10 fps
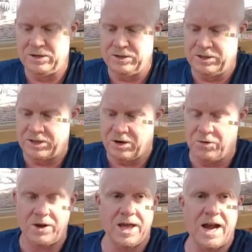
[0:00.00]

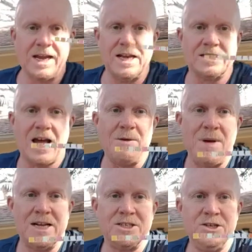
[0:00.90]
So, and I
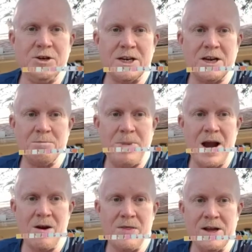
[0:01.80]
imagine you can
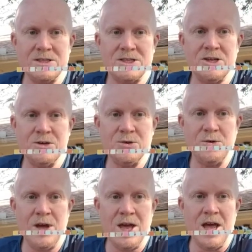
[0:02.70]
compare this
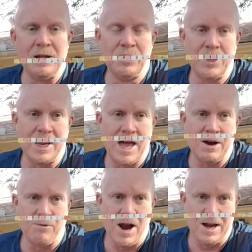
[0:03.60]
to, looking at
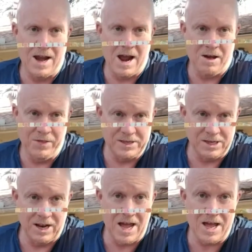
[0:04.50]
it right now, this
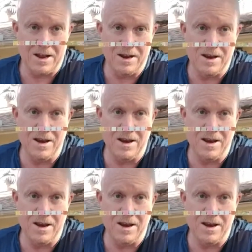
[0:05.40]
lead